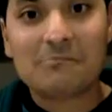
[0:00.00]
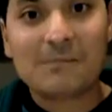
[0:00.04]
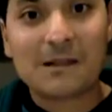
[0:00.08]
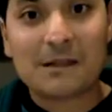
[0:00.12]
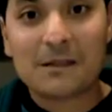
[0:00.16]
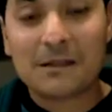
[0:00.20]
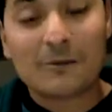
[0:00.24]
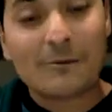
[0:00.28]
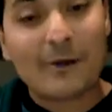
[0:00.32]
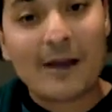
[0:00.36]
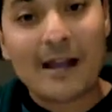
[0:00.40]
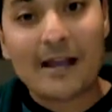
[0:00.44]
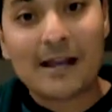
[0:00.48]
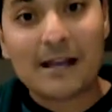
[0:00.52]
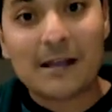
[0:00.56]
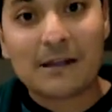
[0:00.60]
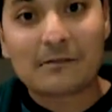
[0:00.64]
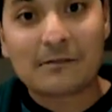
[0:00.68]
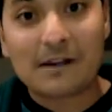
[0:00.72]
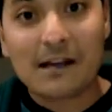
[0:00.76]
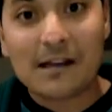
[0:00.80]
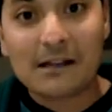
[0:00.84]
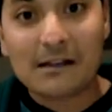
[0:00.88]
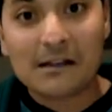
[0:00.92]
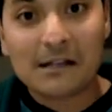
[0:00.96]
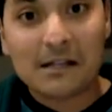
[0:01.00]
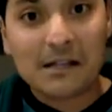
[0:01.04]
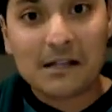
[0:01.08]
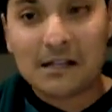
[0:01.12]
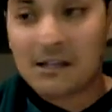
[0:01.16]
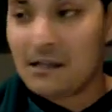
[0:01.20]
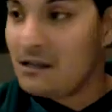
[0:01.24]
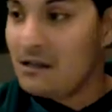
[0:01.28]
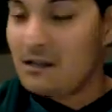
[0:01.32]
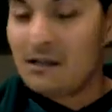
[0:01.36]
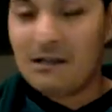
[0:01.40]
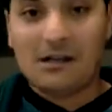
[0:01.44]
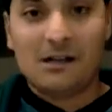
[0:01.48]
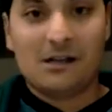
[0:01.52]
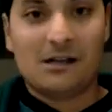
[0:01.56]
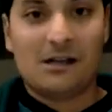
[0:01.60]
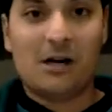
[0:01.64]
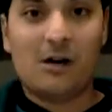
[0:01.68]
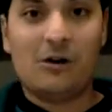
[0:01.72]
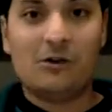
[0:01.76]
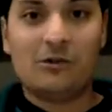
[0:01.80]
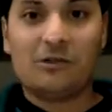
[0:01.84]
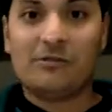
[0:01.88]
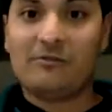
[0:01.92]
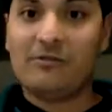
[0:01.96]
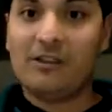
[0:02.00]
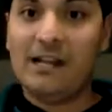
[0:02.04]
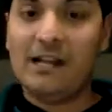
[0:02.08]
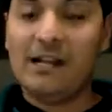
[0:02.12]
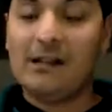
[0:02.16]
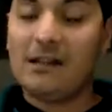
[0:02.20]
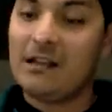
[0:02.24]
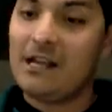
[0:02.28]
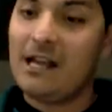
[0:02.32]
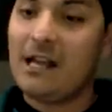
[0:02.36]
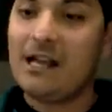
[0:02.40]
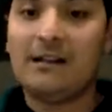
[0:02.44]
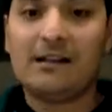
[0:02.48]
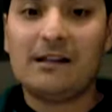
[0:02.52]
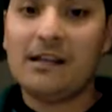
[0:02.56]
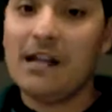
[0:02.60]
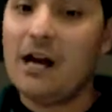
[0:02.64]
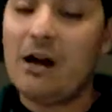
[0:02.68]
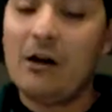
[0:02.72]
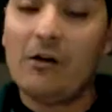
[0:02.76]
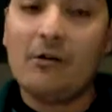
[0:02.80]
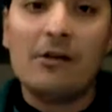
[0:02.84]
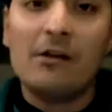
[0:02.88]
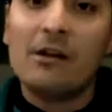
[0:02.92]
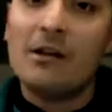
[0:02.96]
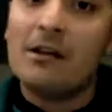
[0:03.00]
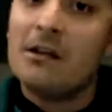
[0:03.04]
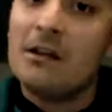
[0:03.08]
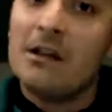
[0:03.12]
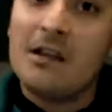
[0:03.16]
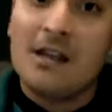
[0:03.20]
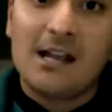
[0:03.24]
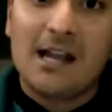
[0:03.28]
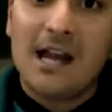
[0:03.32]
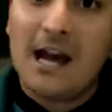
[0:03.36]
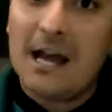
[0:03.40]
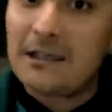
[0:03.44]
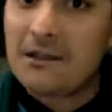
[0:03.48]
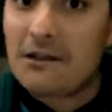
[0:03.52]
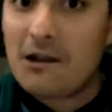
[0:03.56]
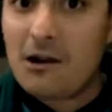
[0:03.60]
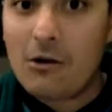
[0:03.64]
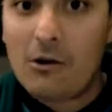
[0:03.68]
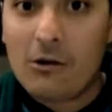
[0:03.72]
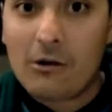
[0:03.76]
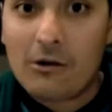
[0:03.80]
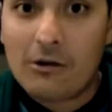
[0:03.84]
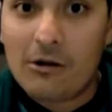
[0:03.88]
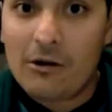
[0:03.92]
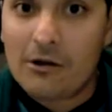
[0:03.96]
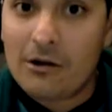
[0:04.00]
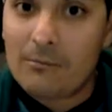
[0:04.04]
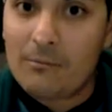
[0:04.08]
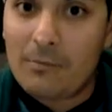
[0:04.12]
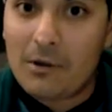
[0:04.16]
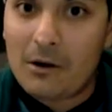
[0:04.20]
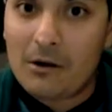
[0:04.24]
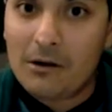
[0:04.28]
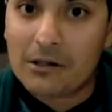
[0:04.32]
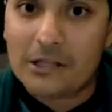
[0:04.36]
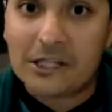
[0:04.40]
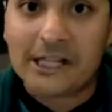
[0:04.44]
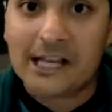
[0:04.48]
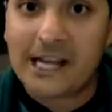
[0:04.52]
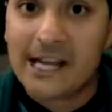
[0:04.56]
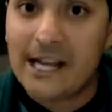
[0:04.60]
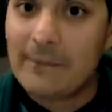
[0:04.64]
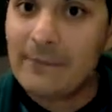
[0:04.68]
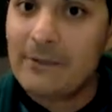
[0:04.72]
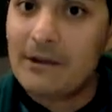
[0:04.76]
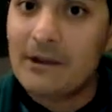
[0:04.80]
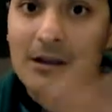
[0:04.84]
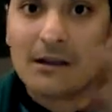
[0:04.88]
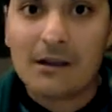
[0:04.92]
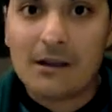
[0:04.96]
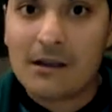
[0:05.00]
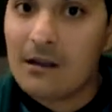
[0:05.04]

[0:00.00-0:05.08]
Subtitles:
That's the way it is, right? Coach Reed said, "Yo, gotta start holding on to the ball, champ.